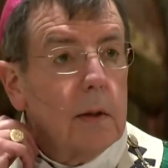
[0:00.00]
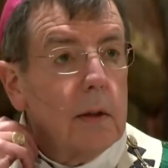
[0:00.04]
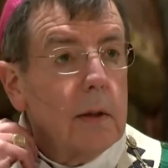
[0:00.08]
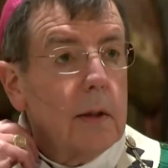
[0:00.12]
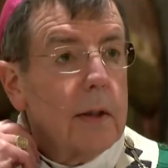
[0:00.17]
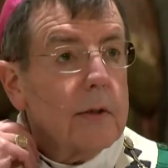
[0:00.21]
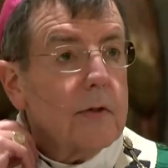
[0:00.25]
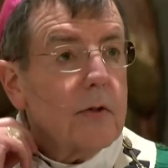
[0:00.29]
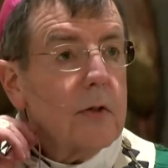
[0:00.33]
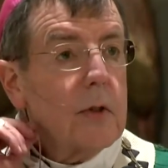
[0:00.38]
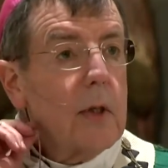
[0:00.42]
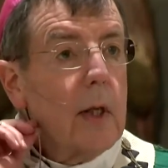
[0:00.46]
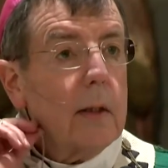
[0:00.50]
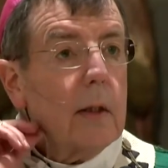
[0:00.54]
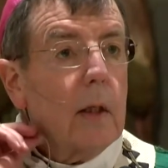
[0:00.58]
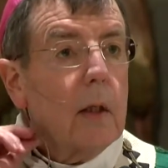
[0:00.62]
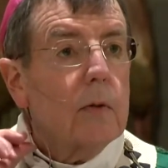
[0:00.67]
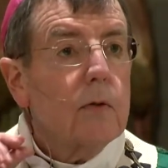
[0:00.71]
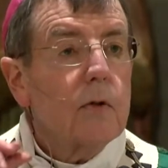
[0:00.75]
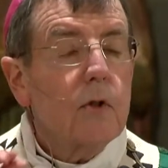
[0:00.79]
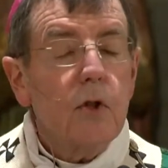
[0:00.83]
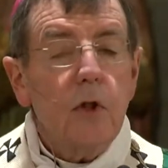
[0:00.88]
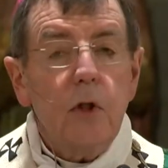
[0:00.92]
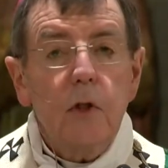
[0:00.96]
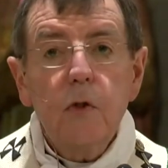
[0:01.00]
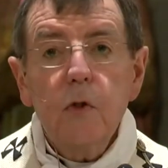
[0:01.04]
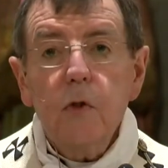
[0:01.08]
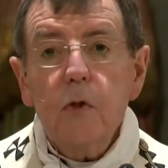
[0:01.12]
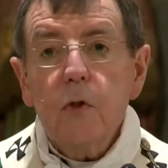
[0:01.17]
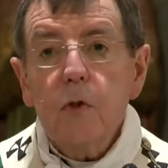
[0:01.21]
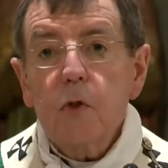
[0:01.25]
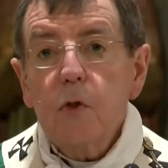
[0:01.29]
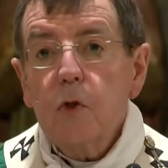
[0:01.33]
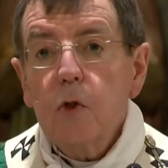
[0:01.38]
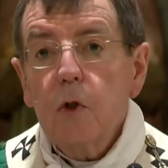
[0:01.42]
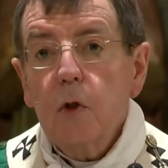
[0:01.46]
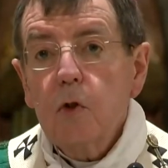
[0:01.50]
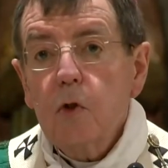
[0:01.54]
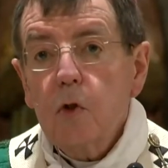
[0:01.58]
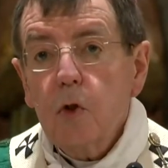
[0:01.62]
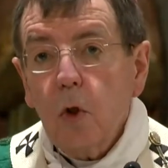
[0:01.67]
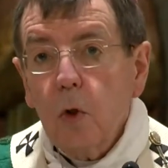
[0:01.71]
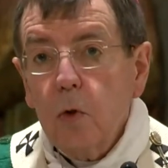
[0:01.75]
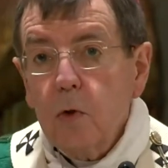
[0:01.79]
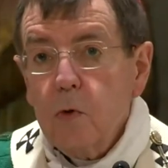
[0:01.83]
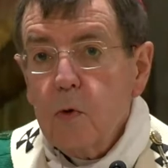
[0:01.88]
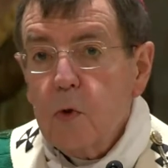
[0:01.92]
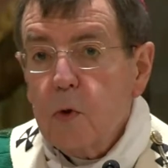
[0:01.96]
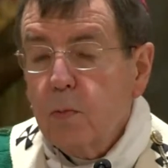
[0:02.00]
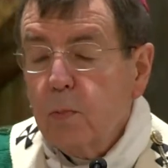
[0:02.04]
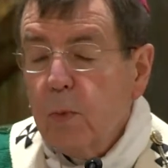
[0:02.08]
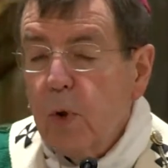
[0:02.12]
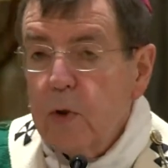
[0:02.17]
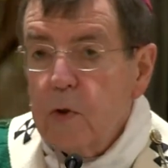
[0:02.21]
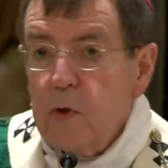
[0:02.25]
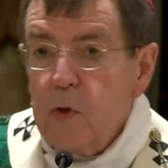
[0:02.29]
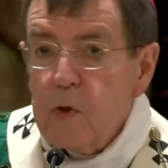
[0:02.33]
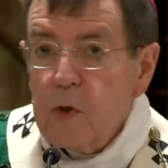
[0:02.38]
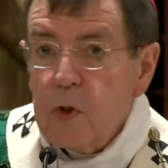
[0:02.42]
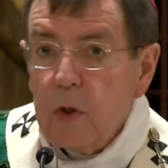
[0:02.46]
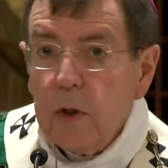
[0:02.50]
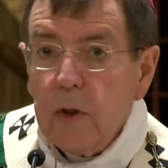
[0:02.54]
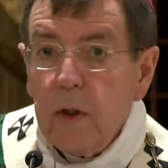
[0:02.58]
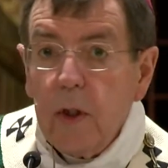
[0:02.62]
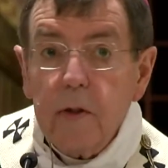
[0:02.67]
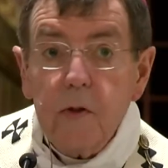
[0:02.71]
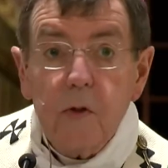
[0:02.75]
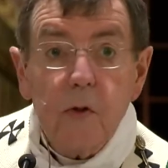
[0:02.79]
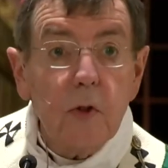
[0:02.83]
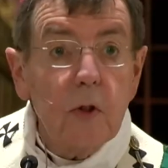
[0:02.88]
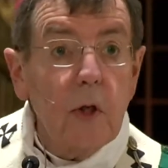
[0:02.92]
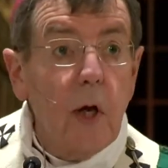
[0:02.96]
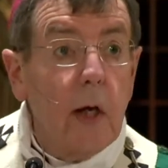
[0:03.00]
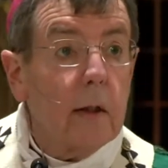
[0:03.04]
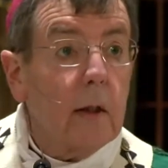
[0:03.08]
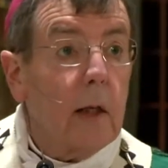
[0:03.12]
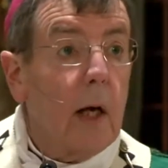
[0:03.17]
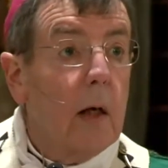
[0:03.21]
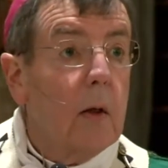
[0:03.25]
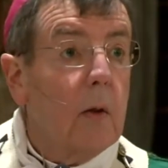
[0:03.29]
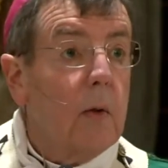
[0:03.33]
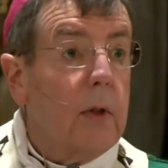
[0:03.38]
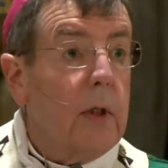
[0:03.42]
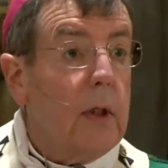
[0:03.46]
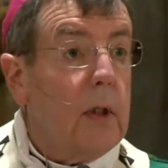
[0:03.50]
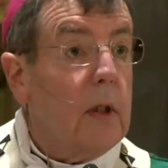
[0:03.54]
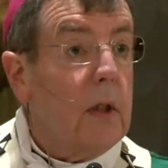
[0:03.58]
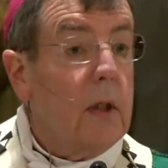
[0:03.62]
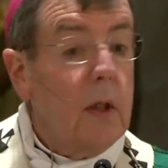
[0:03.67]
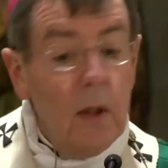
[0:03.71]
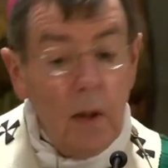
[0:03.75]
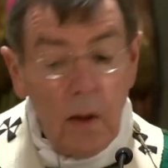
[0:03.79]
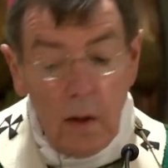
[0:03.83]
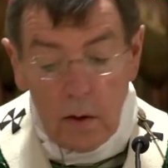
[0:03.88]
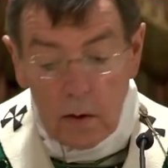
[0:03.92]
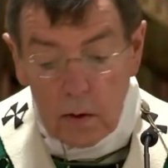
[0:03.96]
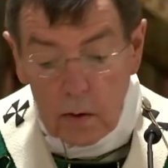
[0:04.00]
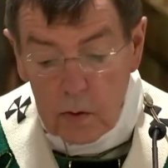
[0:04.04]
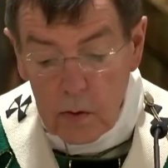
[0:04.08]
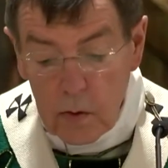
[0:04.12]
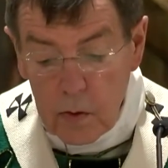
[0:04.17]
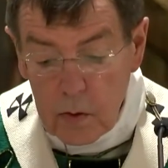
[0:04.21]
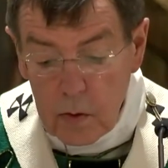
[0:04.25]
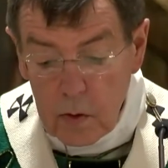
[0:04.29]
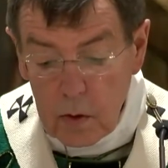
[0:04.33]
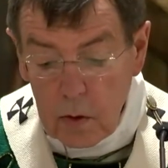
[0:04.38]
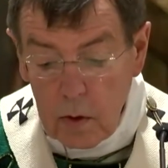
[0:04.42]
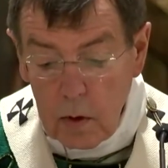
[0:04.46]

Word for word: That's not how Jesus shows mercy. That's not how He heals.